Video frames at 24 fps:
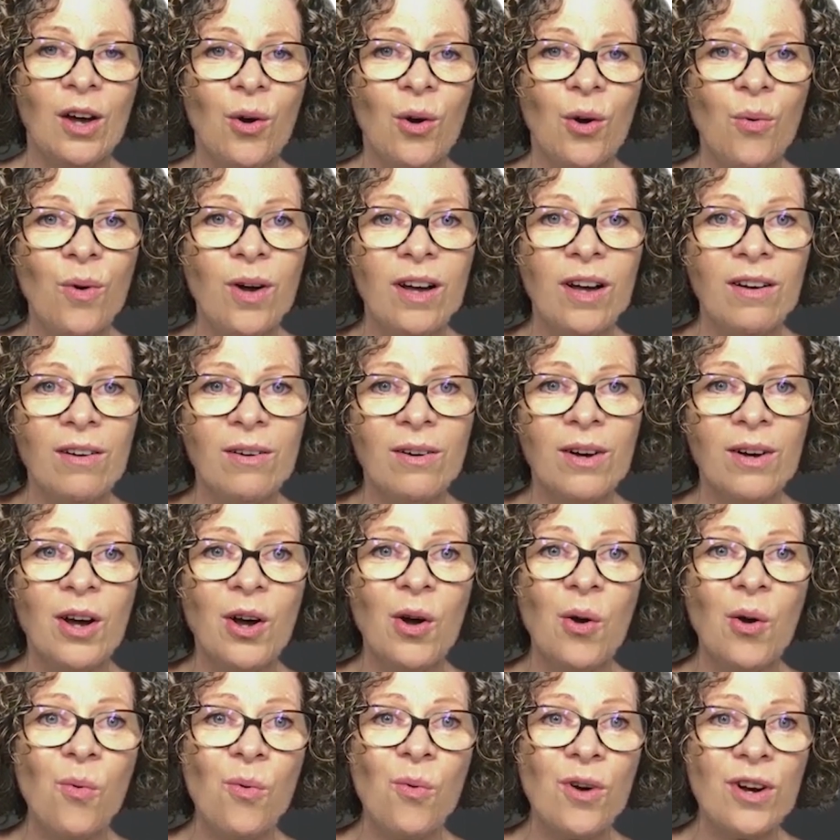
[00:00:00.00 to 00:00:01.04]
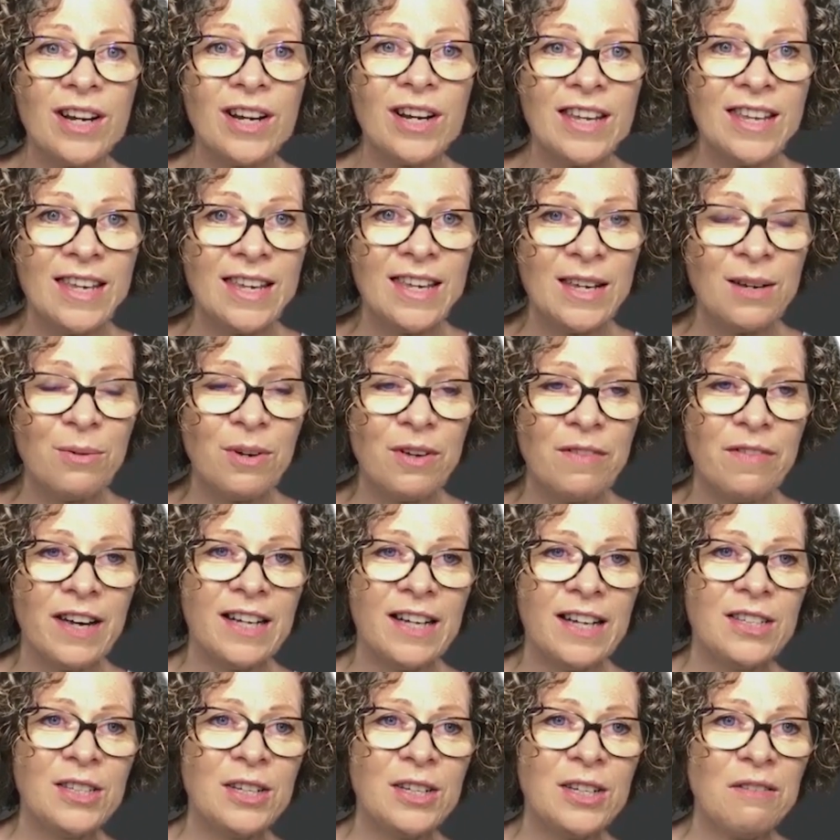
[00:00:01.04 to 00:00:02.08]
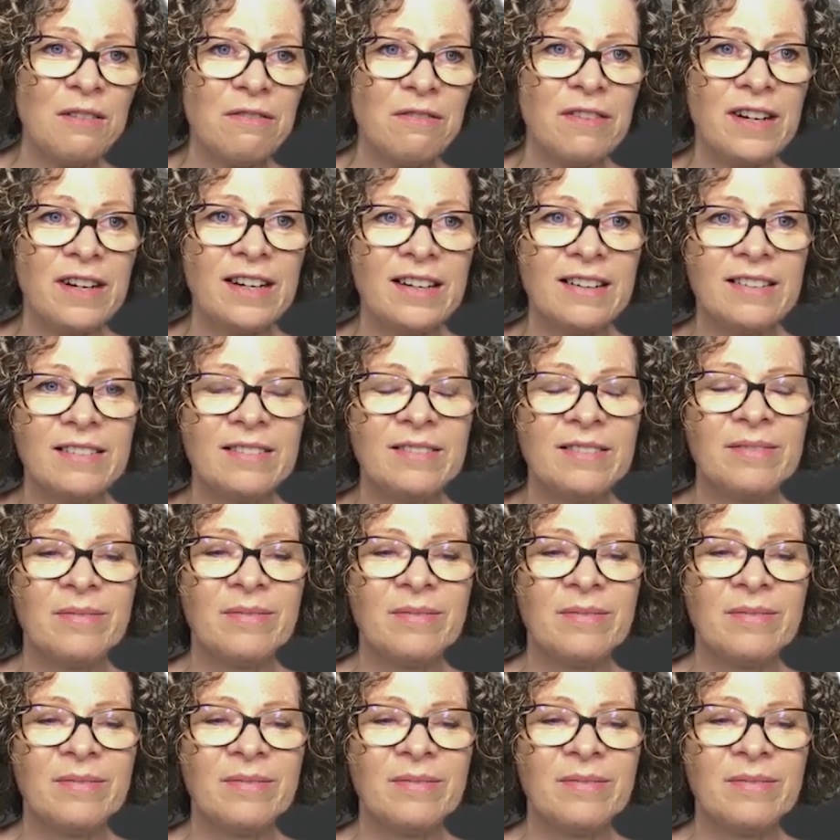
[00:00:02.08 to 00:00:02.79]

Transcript: Well, what a year we've had so far.